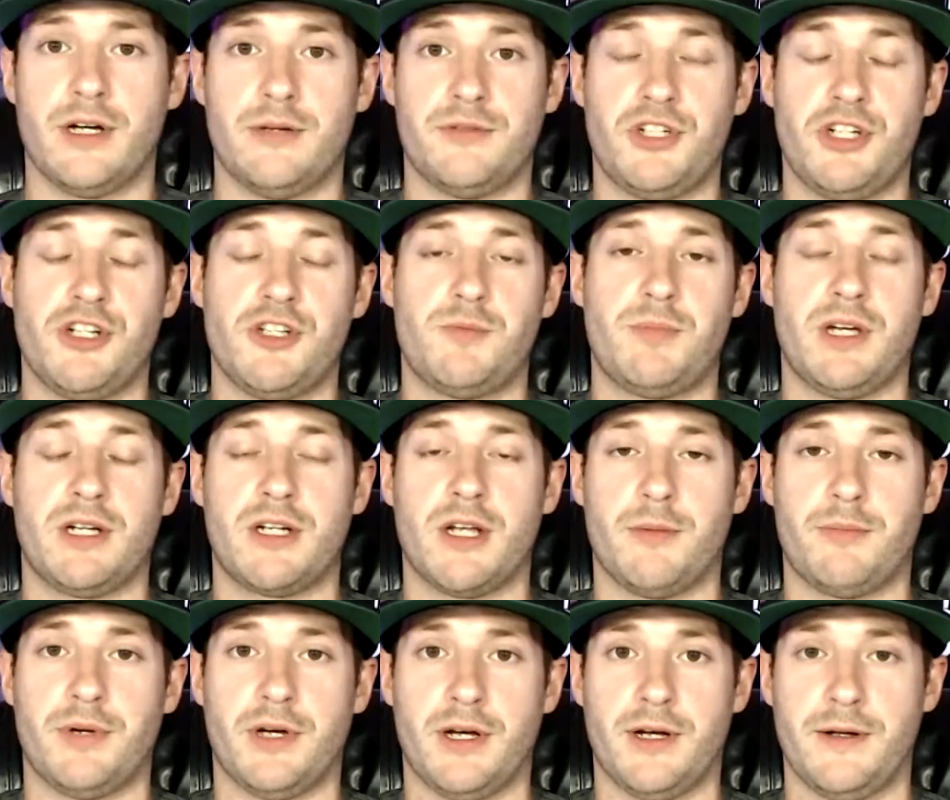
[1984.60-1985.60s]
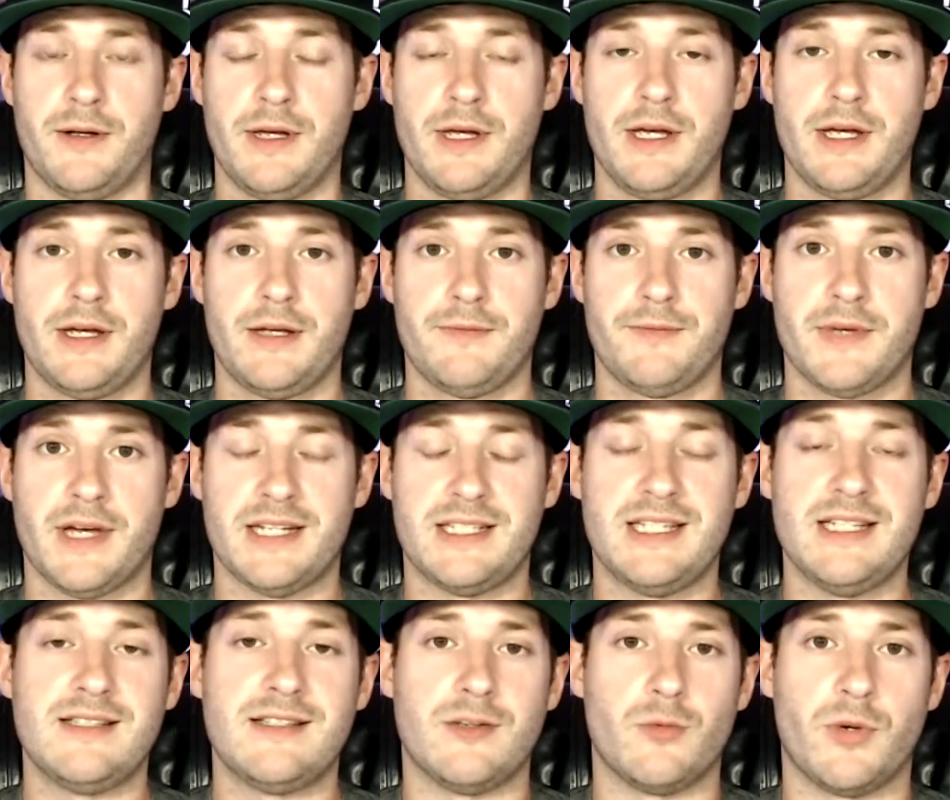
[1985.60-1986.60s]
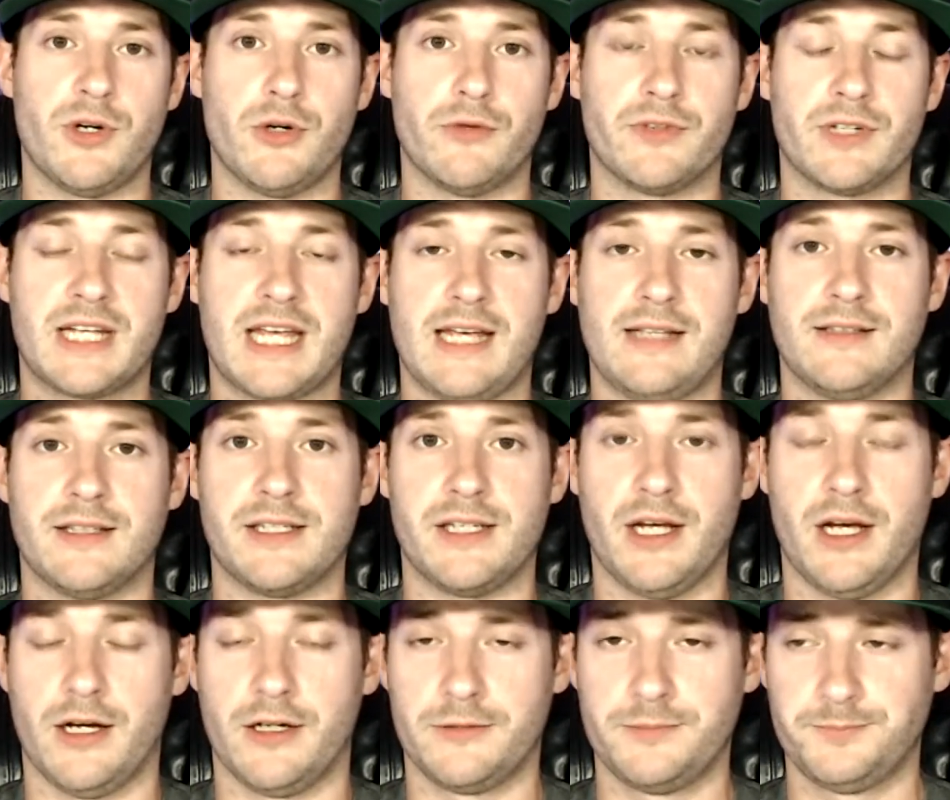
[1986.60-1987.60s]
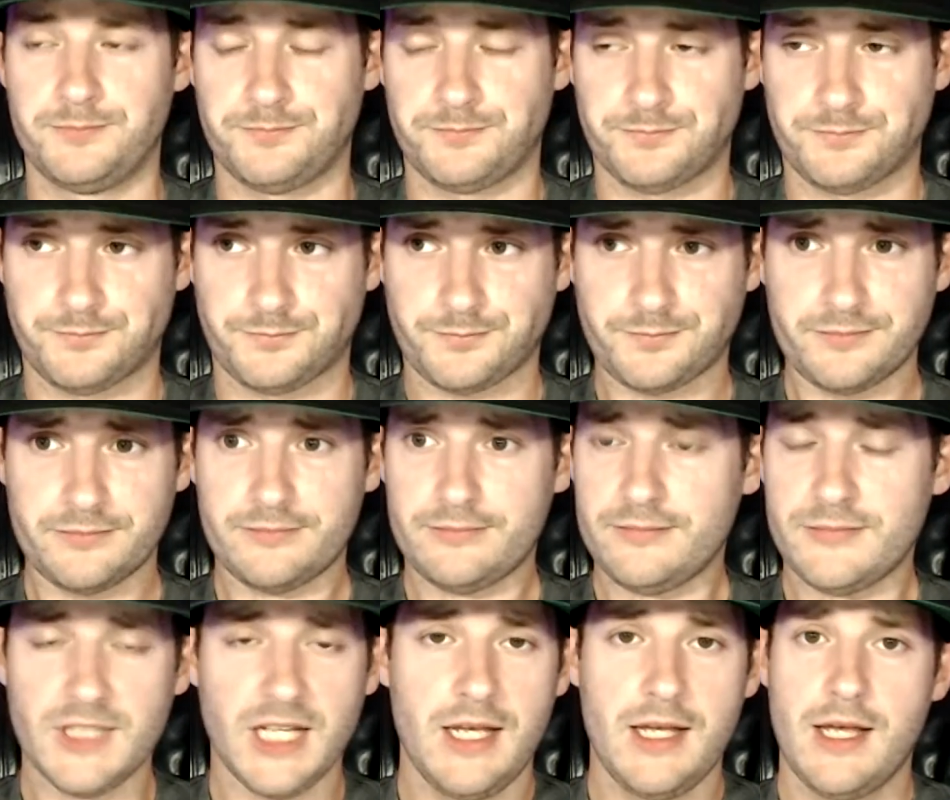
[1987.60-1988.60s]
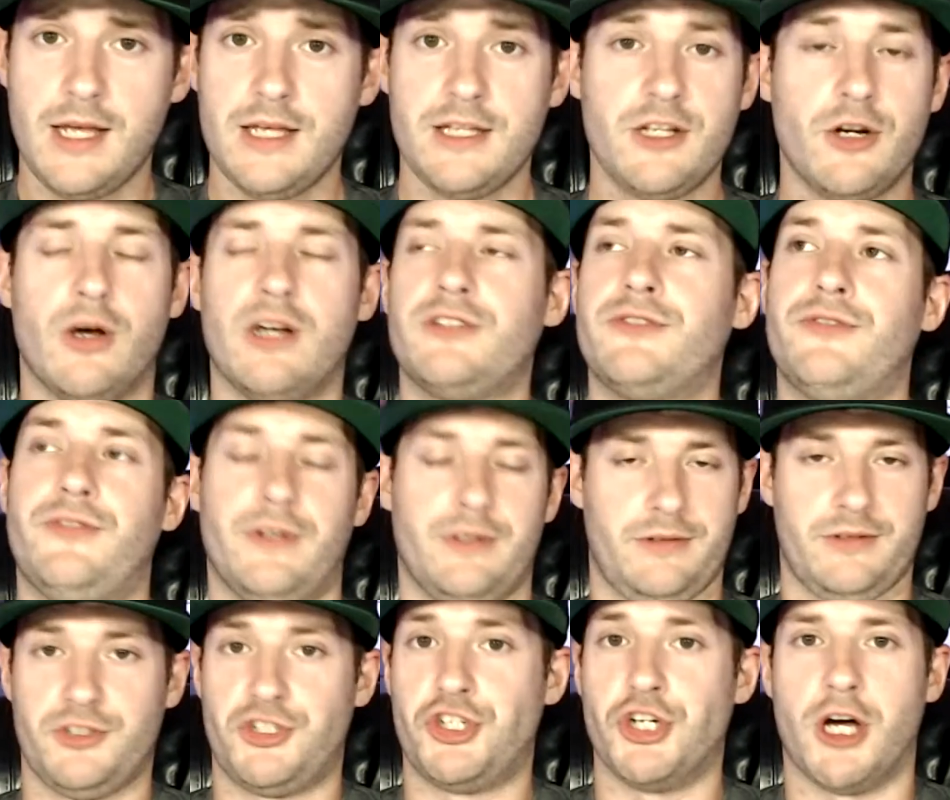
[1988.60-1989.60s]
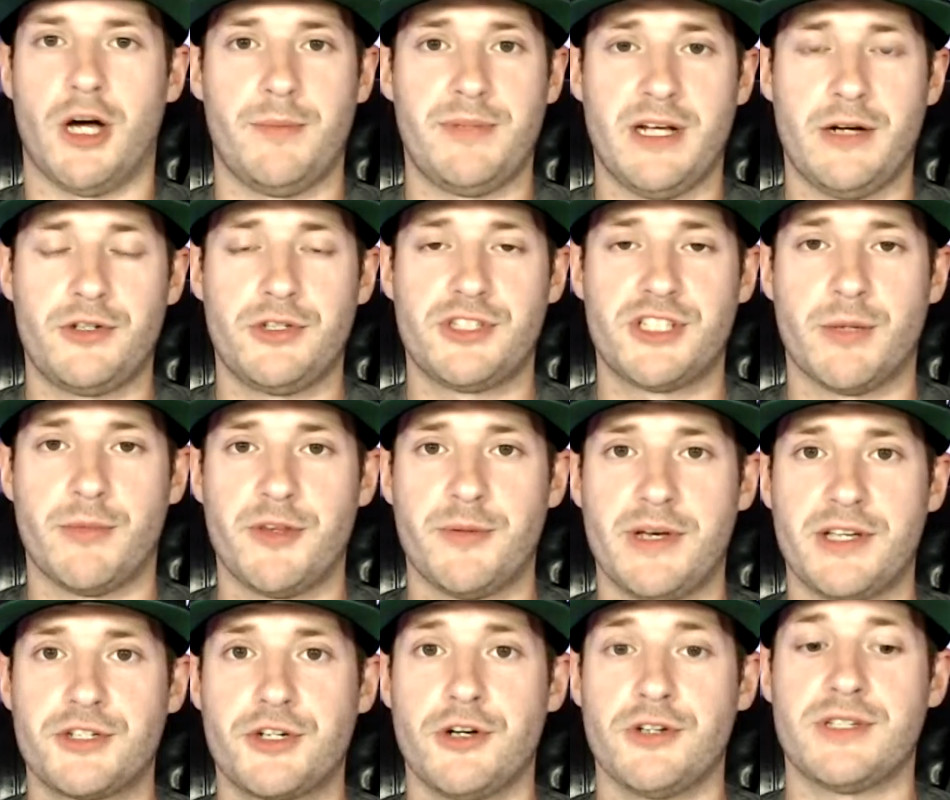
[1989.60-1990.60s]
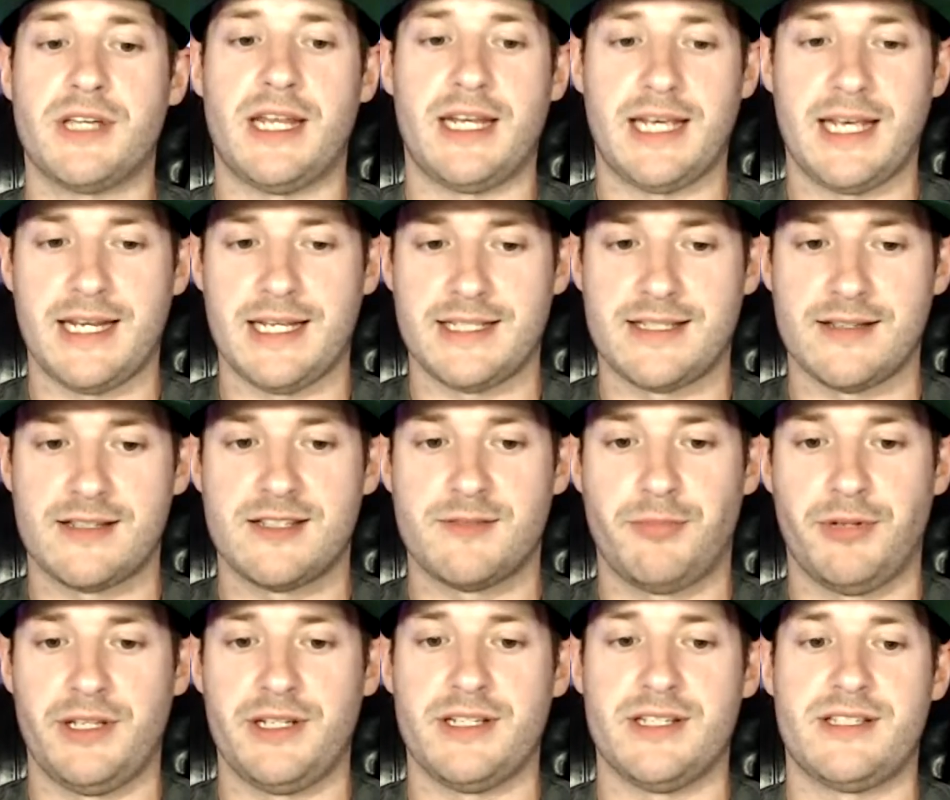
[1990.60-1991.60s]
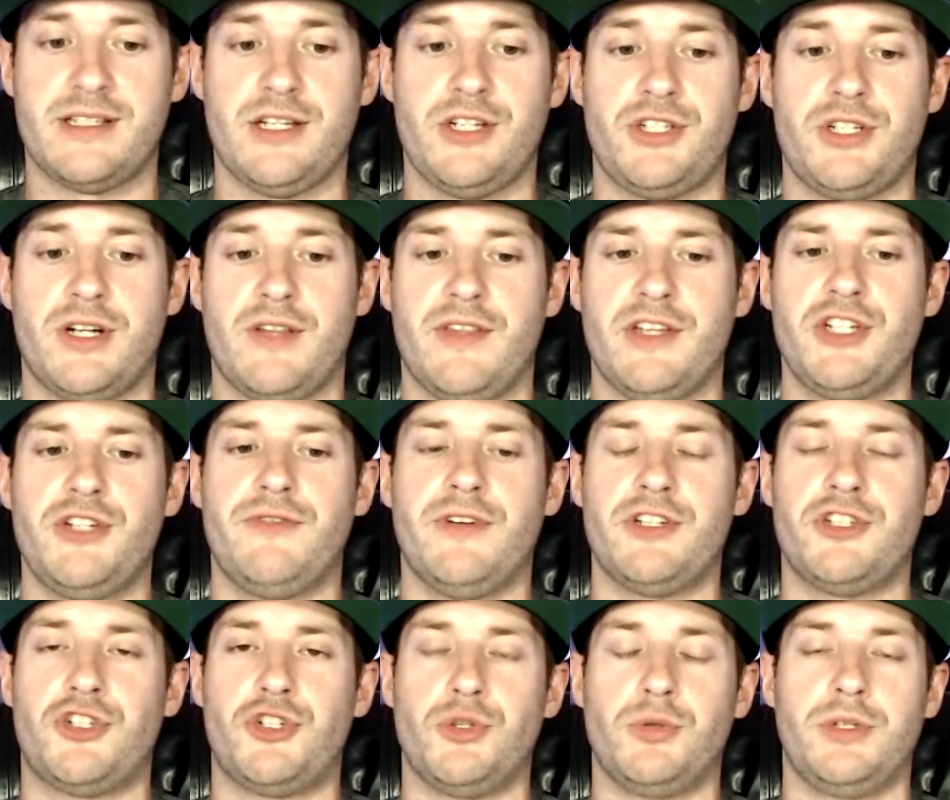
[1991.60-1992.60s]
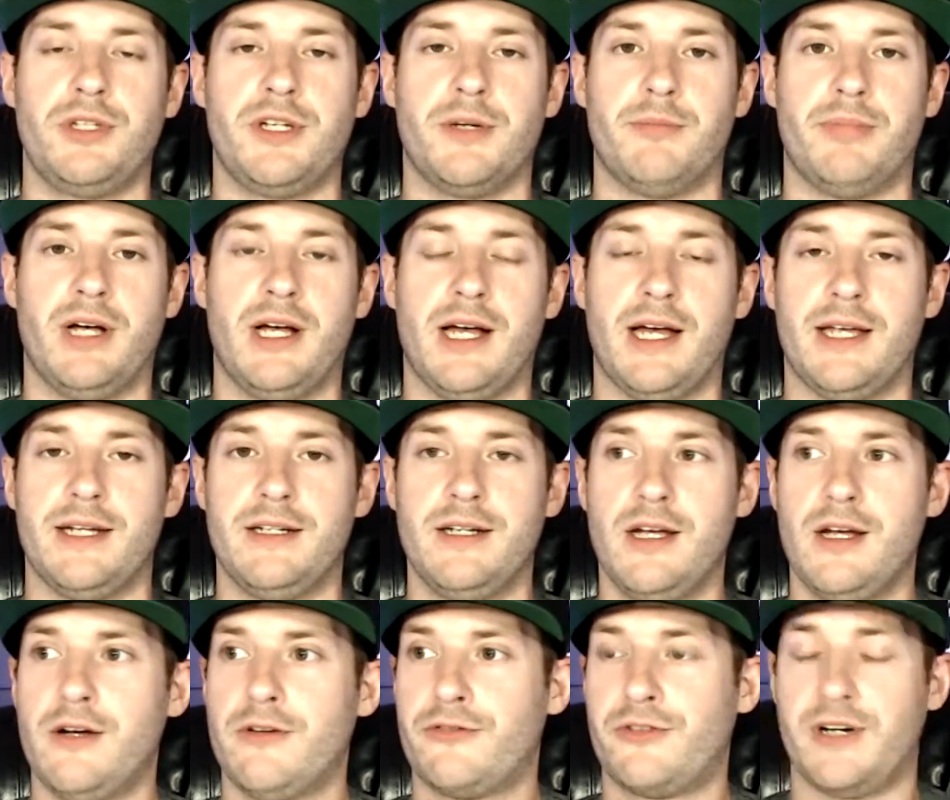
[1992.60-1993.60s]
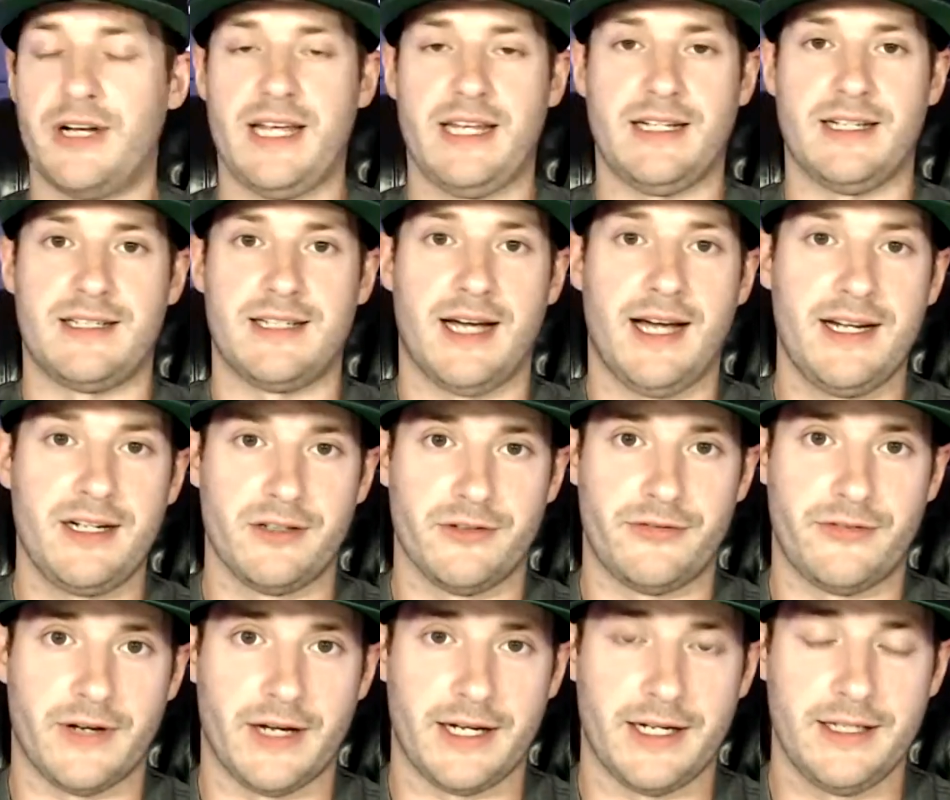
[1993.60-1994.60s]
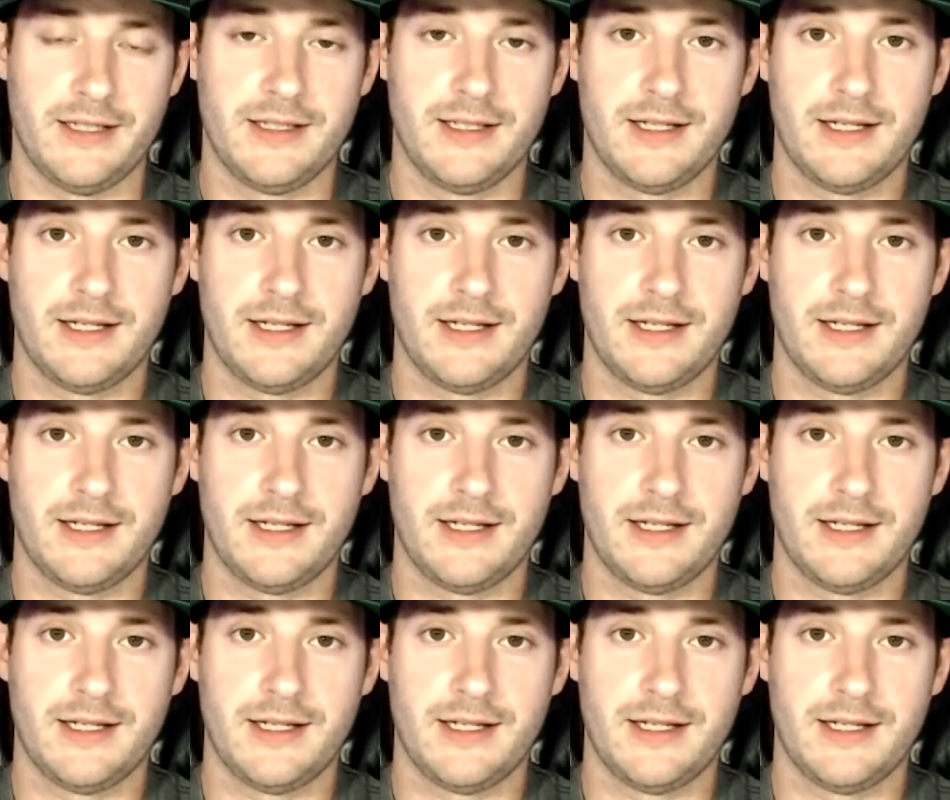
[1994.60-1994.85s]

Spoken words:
She just picked up a decent win over Caitlin Young. Has jobbed out to some of the best girls. And again, it's a split decision. And then she fights Julia Budd in a title fight.